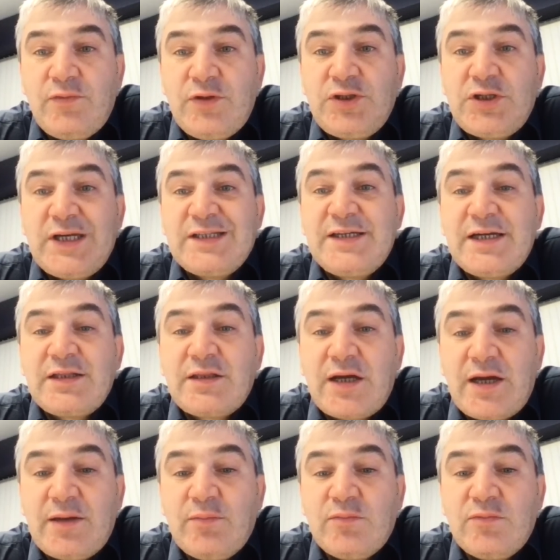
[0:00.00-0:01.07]
Which at that
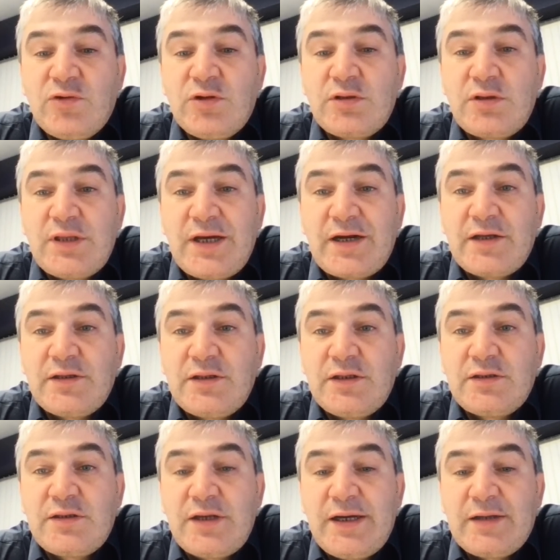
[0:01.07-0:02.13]
time were
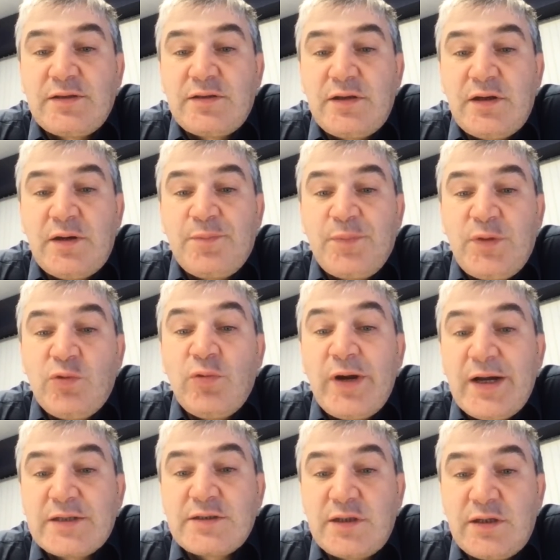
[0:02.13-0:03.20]
targeted at
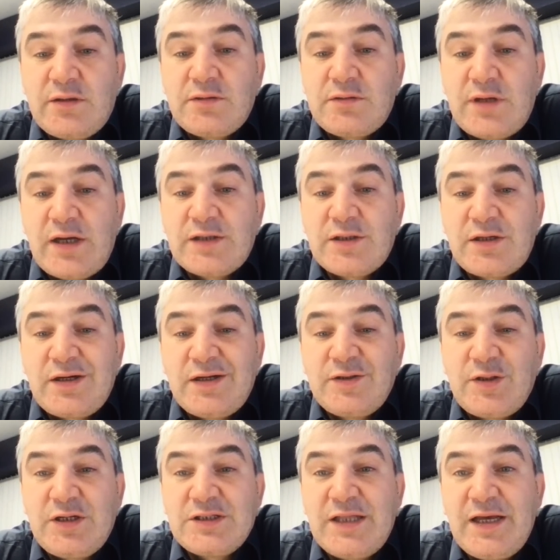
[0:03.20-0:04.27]
U.S. and other
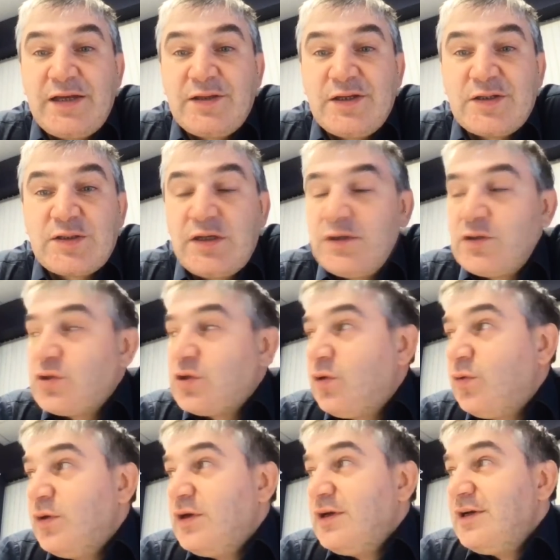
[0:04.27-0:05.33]
countries like this. And
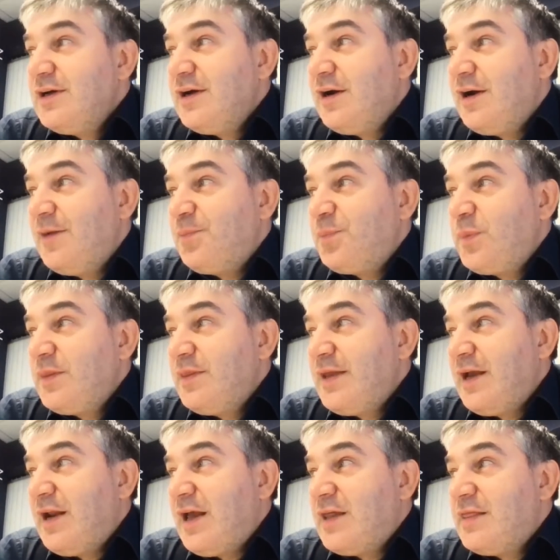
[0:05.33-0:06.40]
so,
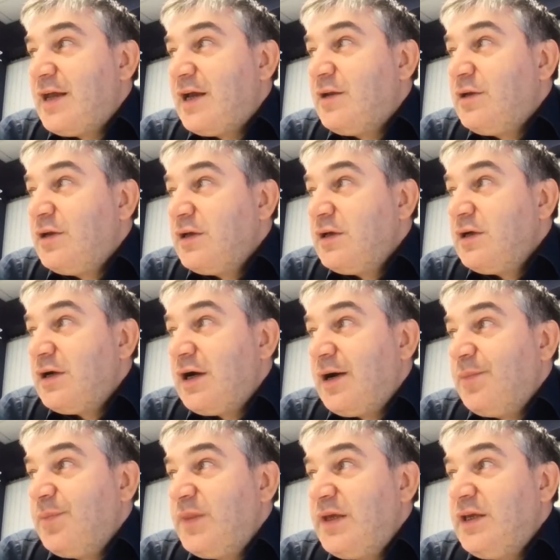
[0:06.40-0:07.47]
and then
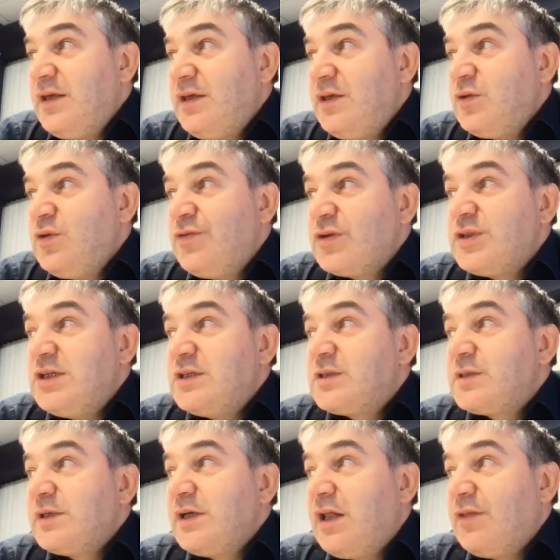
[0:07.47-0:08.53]
the university
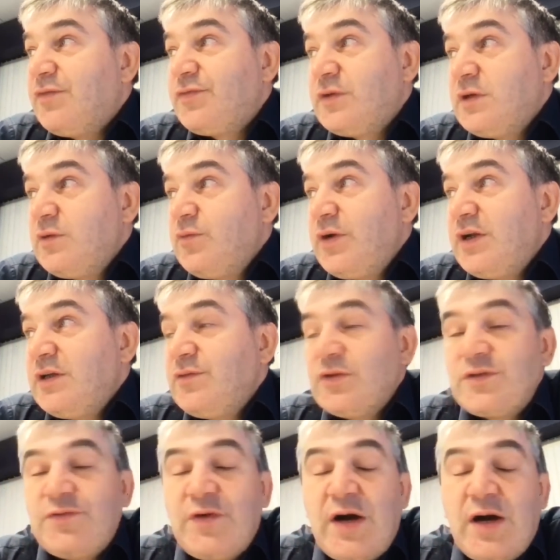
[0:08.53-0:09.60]
itself, when it
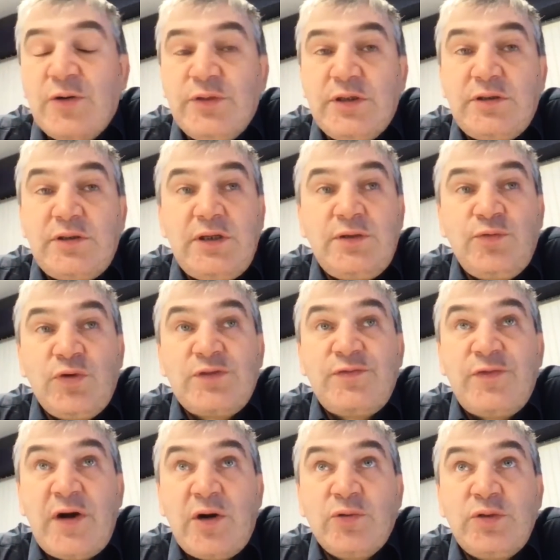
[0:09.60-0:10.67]
was
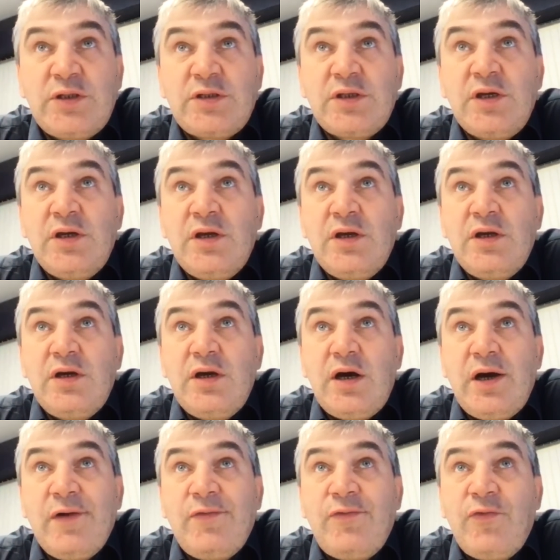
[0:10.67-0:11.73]
founded
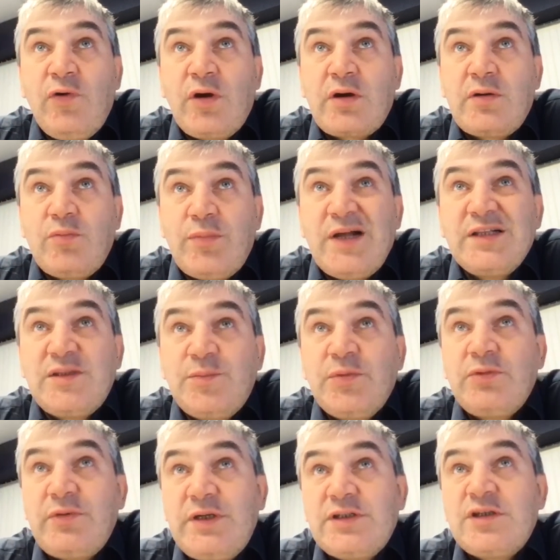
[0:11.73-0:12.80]
for
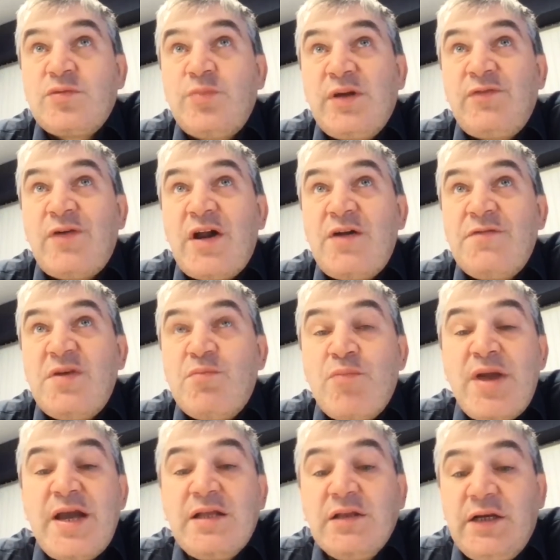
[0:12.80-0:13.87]
multiple reasons. But one of the
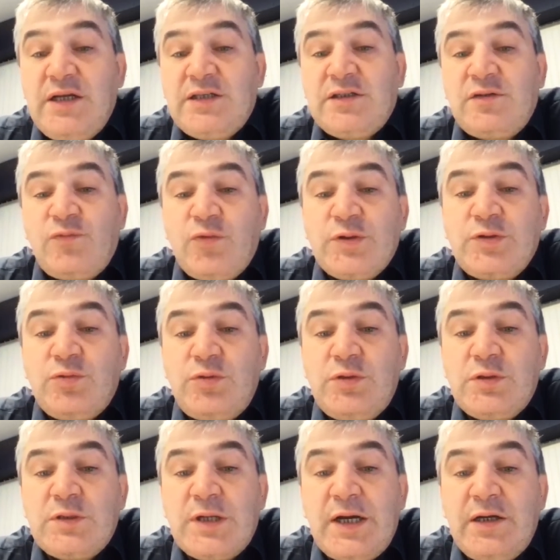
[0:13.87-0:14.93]
main reasons was to
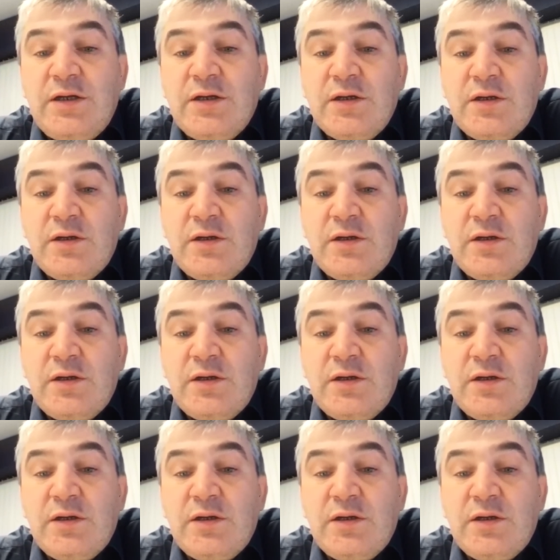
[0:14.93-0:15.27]
design